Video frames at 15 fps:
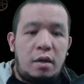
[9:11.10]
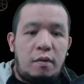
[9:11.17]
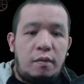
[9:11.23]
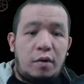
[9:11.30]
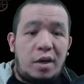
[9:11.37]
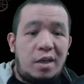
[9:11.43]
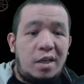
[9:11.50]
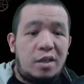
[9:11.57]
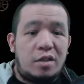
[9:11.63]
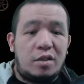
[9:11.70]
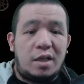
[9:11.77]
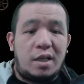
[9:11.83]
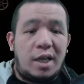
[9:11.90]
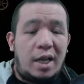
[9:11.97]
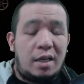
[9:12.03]
for
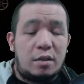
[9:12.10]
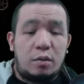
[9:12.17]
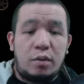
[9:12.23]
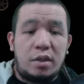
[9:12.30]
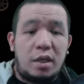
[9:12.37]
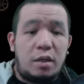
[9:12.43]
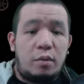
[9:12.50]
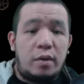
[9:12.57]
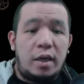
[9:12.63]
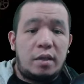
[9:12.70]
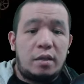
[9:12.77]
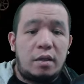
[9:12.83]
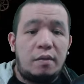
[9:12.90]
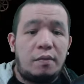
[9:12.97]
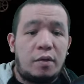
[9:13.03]
additional health
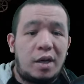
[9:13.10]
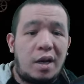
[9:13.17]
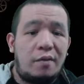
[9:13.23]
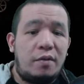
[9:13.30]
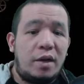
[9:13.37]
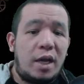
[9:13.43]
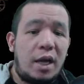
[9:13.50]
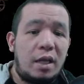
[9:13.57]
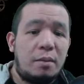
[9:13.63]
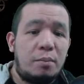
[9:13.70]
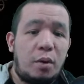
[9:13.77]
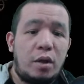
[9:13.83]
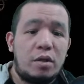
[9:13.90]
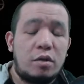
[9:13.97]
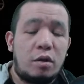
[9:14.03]
regeneration for every health
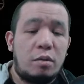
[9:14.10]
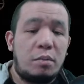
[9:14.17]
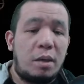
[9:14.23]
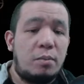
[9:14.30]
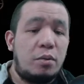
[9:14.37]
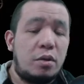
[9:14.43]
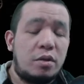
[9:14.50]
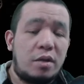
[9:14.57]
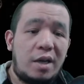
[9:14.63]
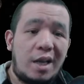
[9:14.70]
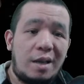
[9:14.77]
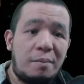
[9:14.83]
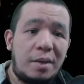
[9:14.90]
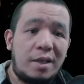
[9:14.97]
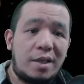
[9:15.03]
points on my bruiser
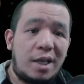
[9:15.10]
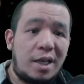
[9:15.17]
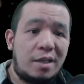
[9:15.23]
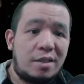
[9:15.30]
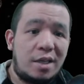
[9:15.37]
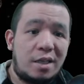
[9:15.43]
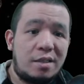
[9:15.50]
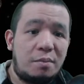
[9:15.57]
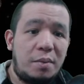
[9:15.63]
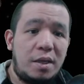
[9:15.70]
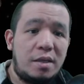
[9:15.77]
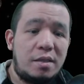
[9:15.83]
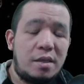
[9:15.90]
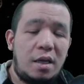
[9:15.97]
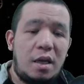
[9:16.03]
helmet and chest
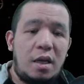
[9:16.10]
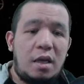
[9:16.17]
piece.